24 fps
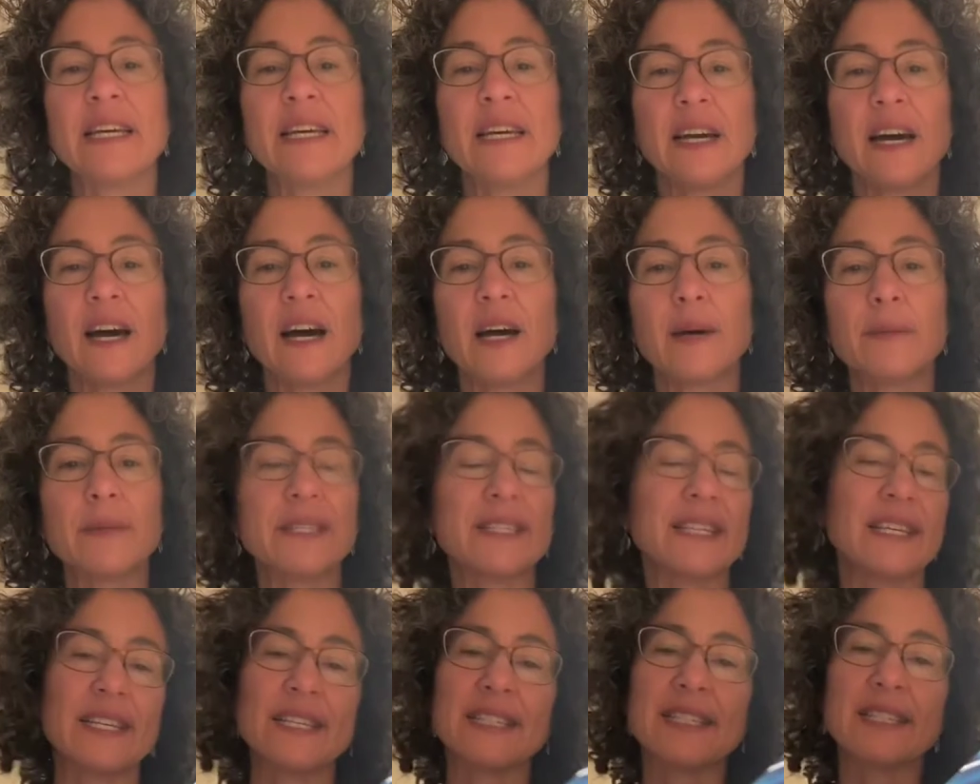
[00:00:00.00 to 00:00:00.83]

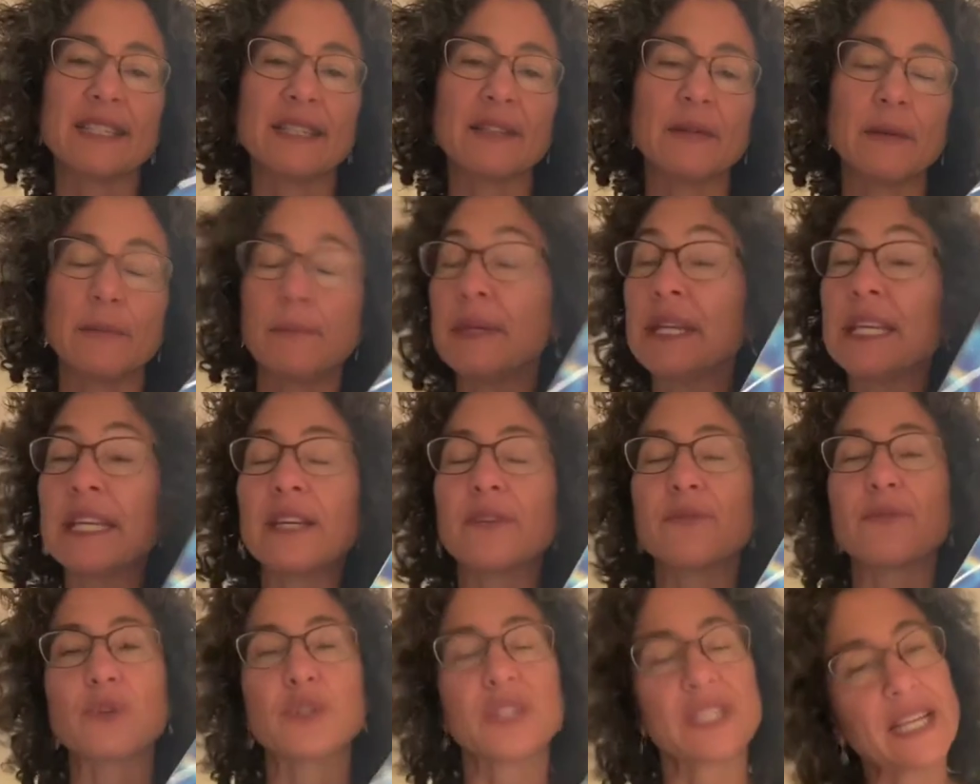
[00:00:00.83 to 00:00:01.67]
It's a meeting
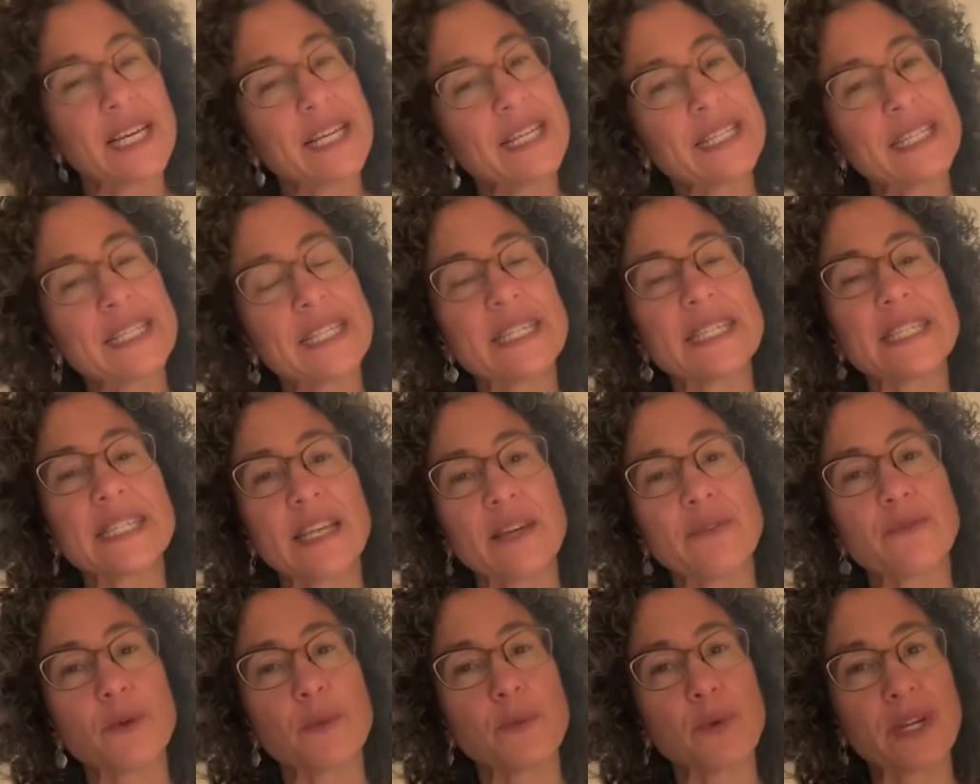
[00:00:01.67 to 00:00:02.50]
for scientists and
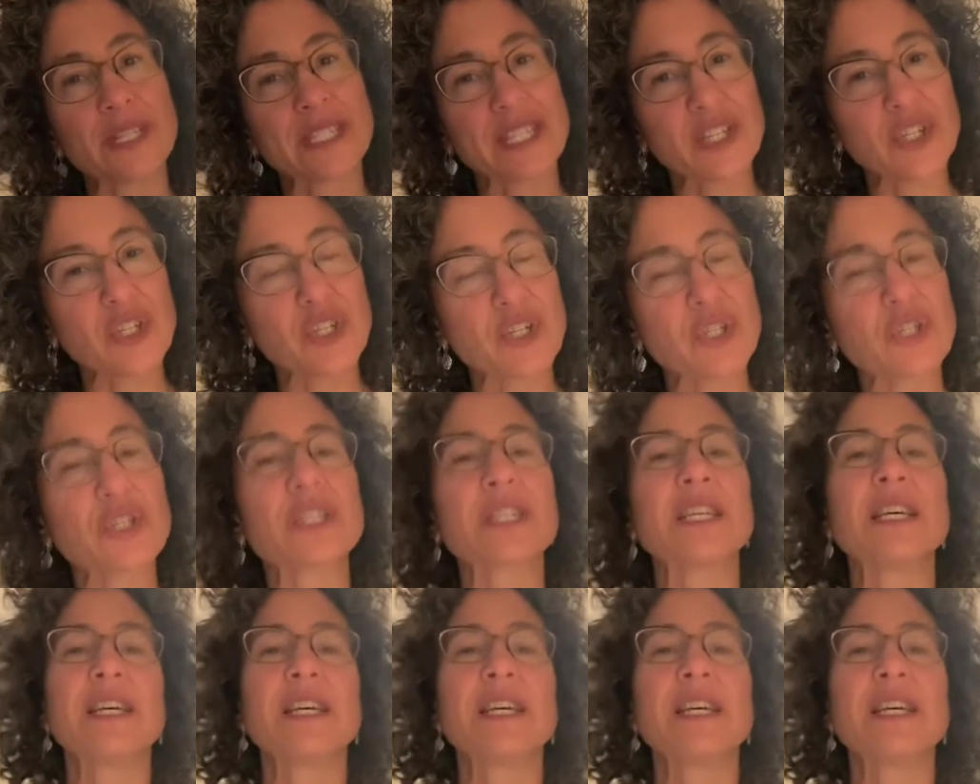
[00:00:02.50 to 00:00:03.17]
for practitioners